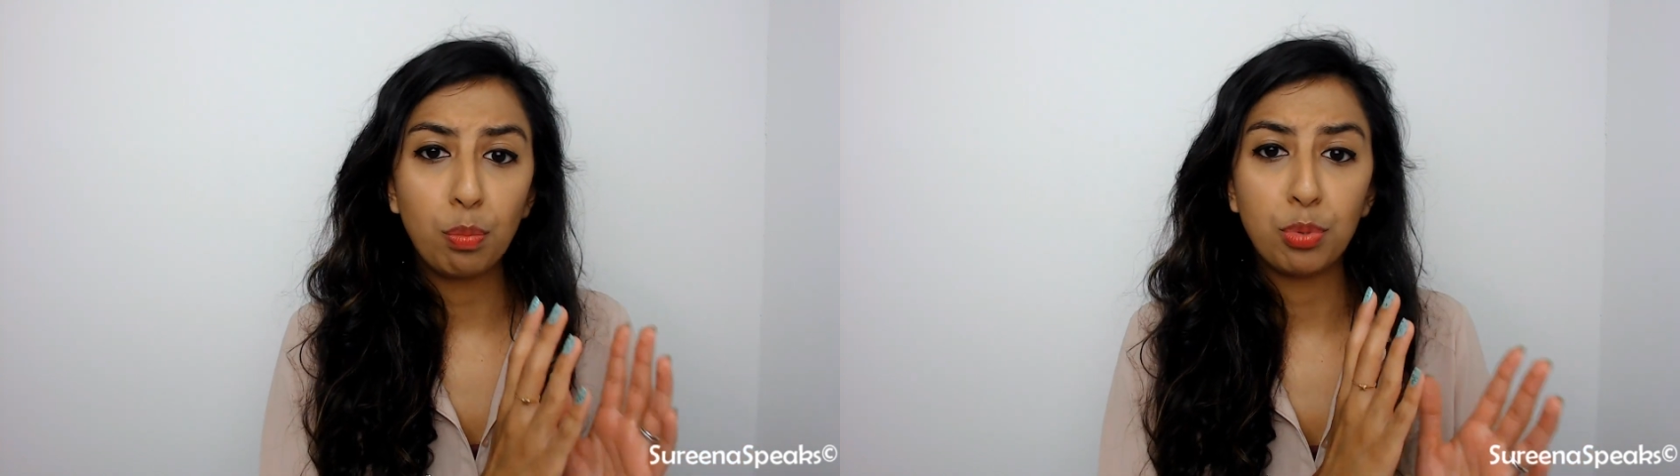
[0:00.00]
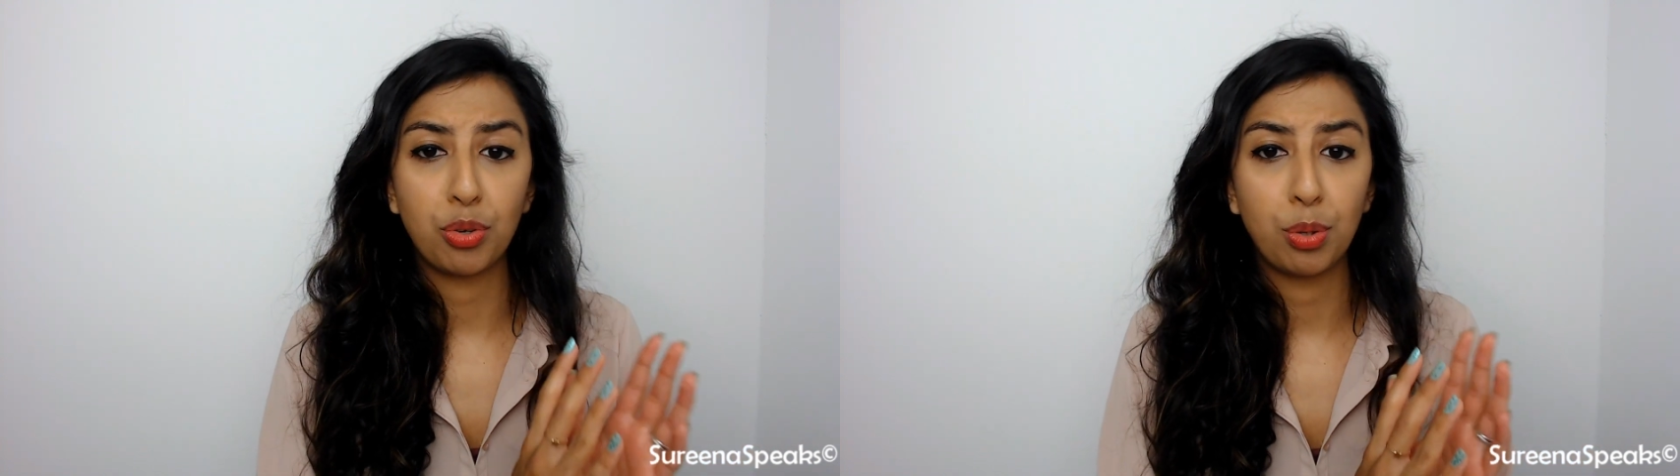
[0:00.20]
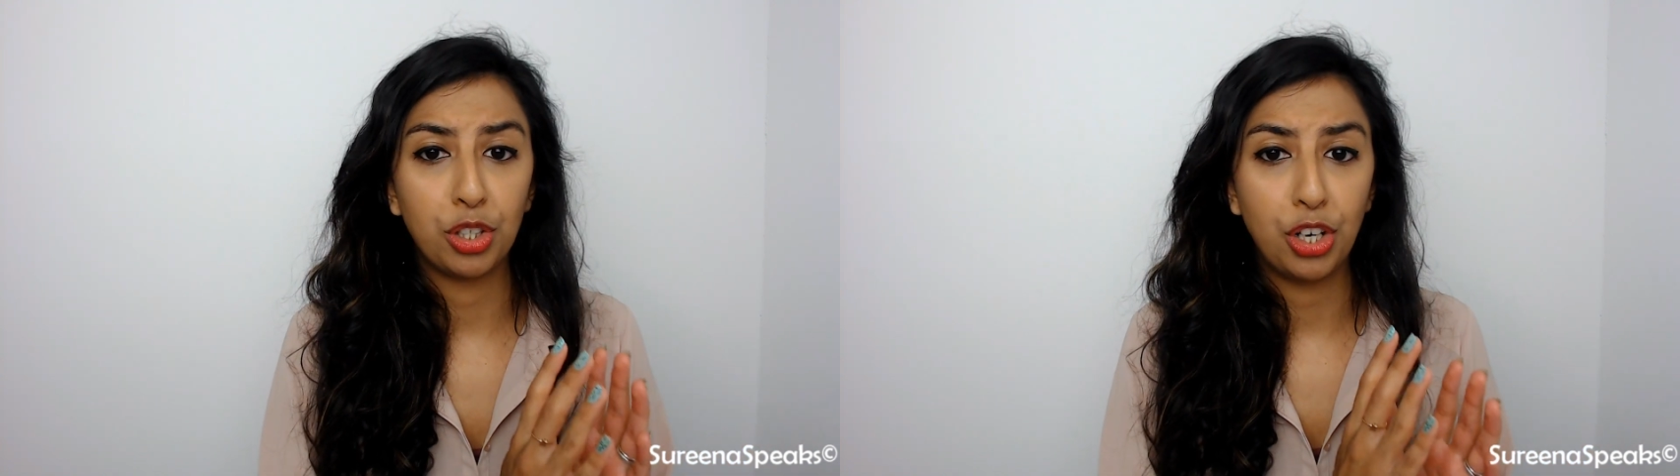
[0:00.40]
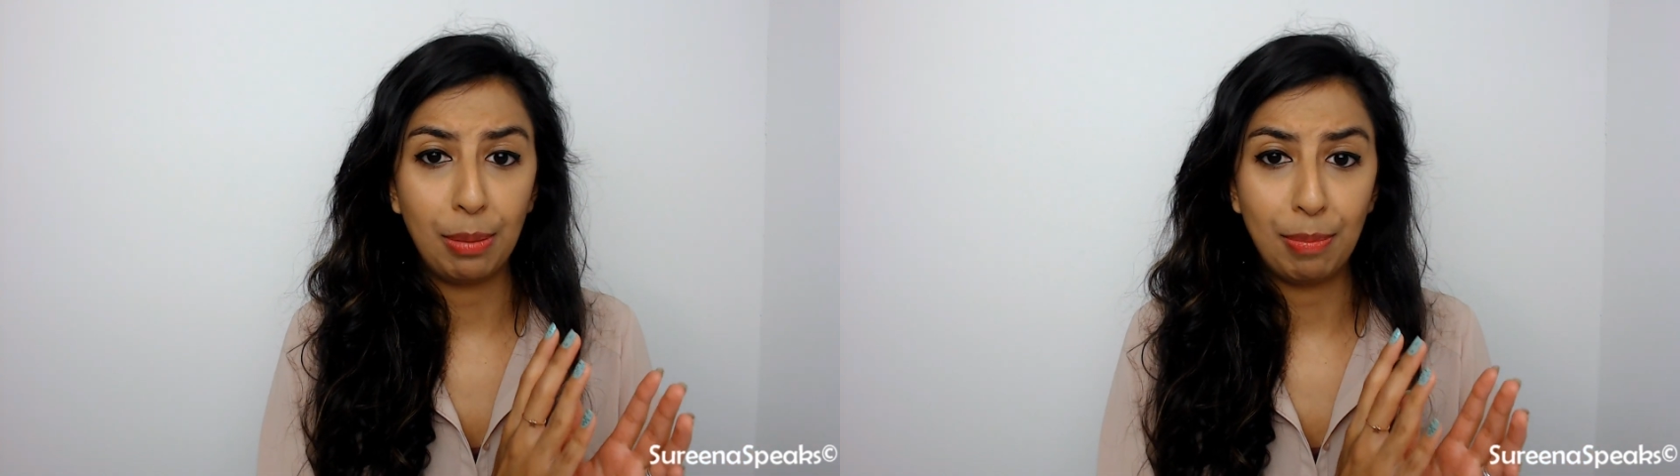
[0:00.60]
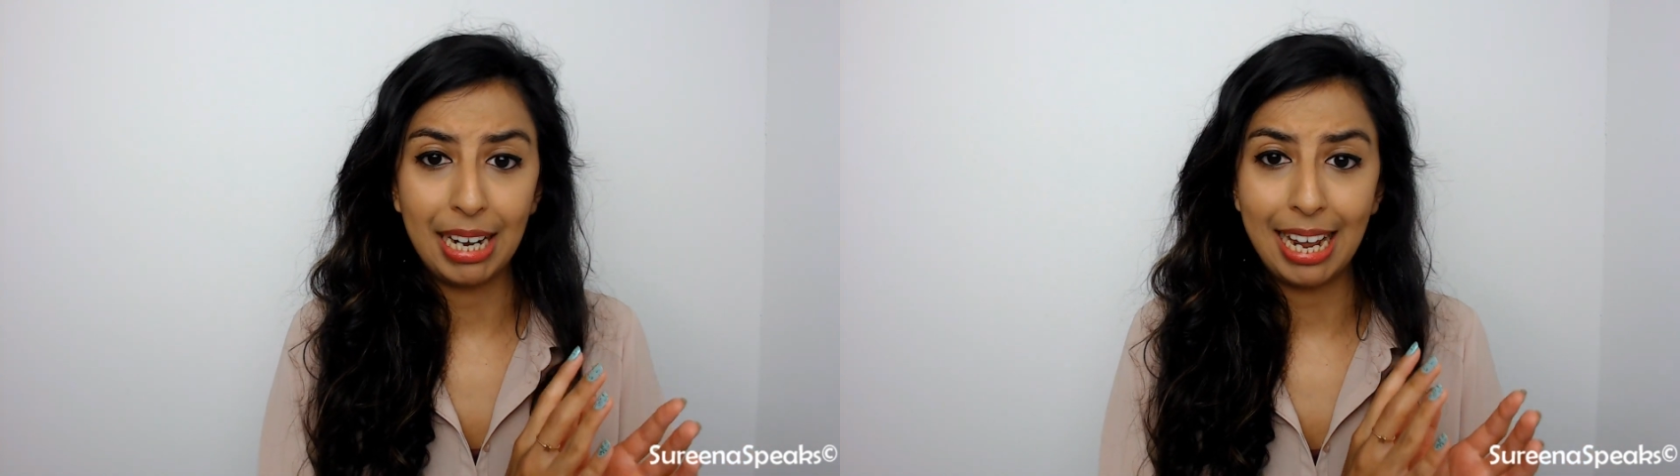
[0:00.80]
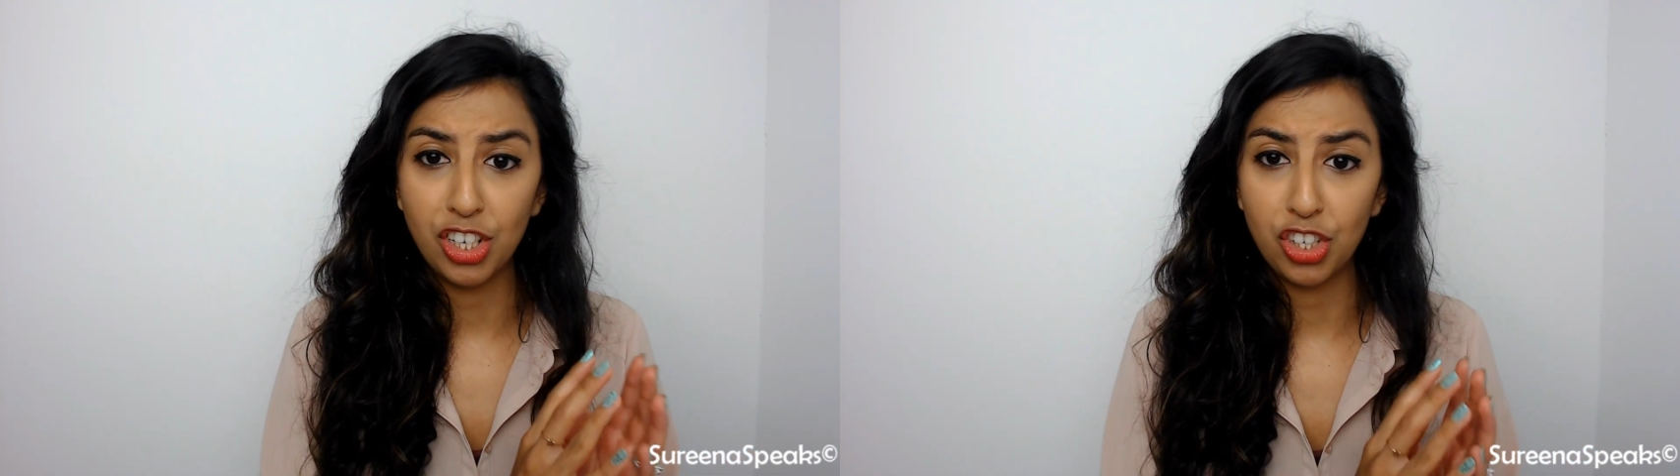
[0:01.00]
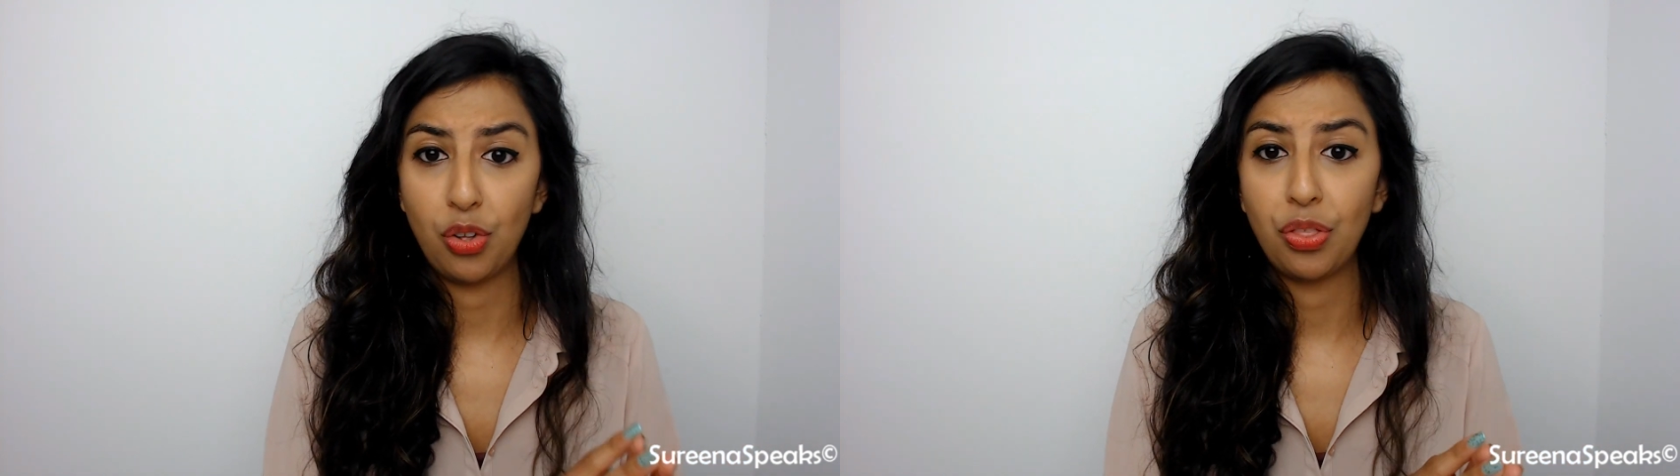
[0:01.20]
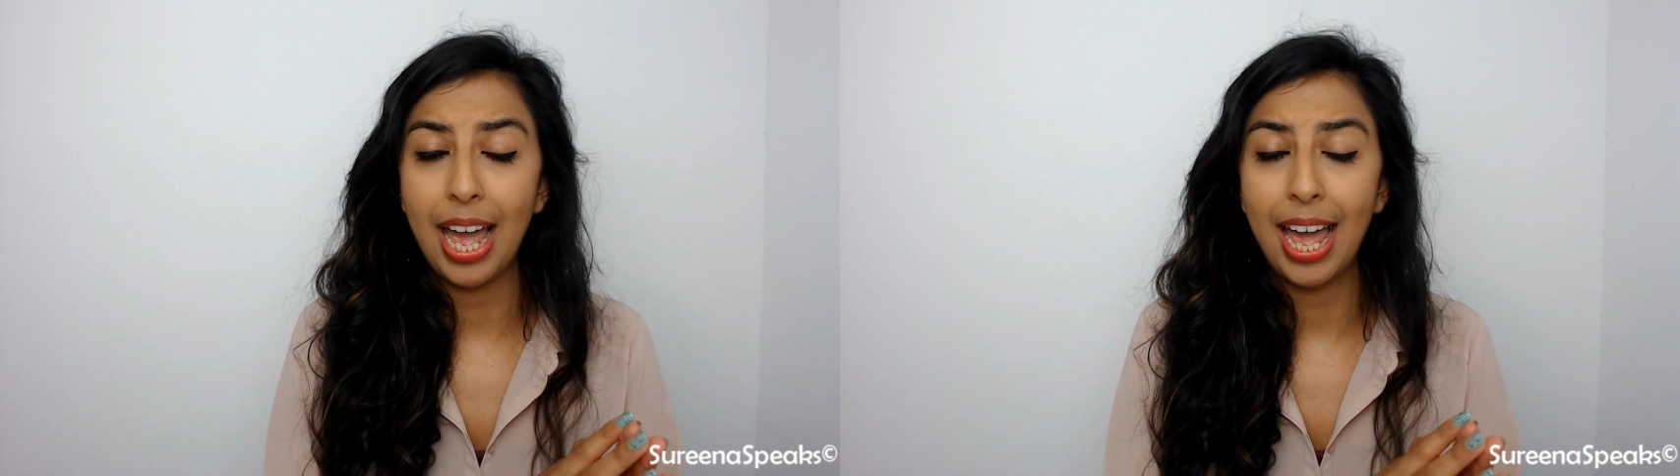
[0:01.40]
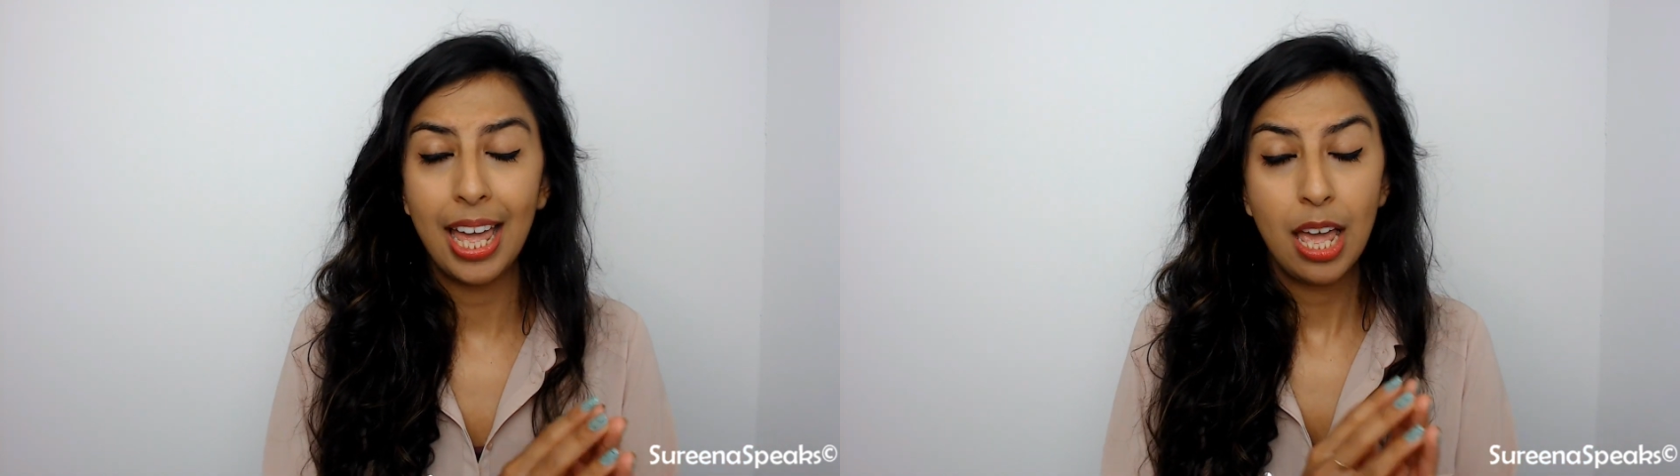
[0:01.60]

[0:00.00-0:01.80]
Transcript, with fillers: prescription-only medication on there,